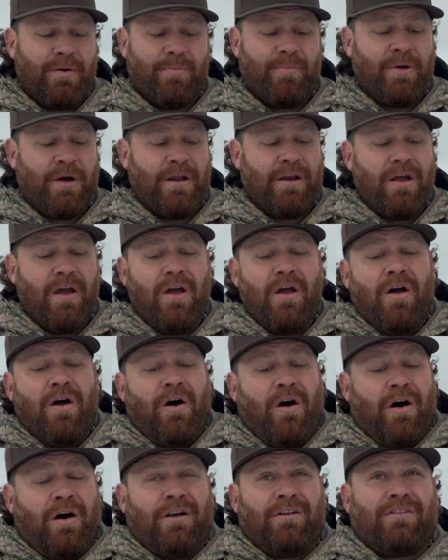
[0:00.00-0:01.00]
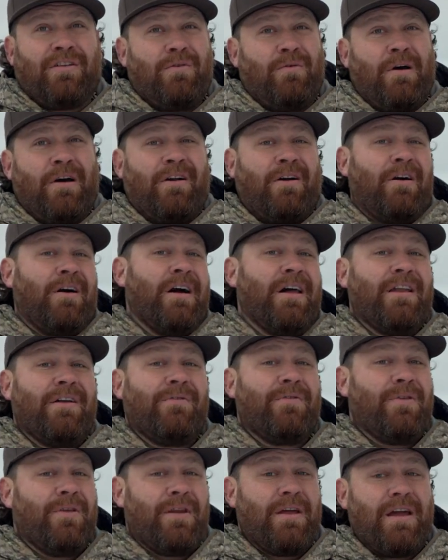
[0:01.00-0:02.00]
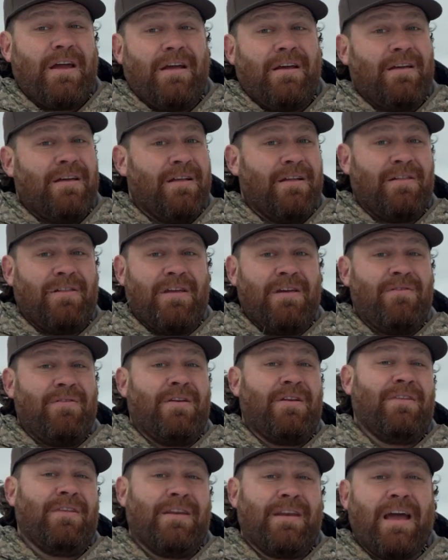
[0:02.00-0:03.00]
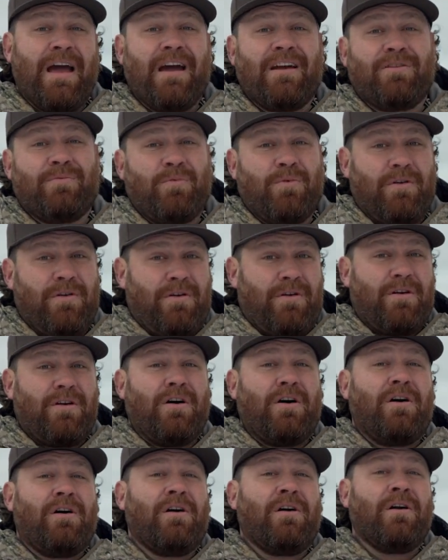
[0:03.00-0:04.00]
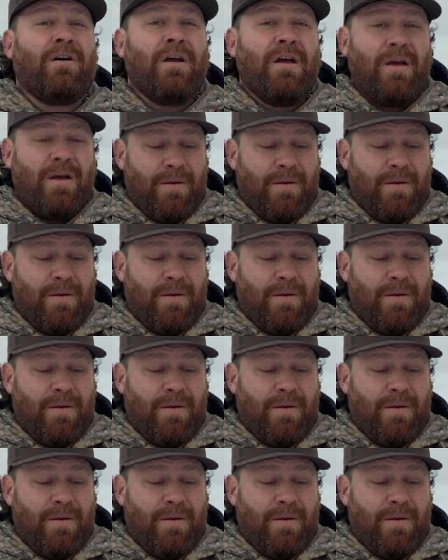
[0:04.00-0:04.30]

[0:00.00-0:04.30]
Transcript: But honestly, while you're out hunting for the day, leave it in the dashboard of your car,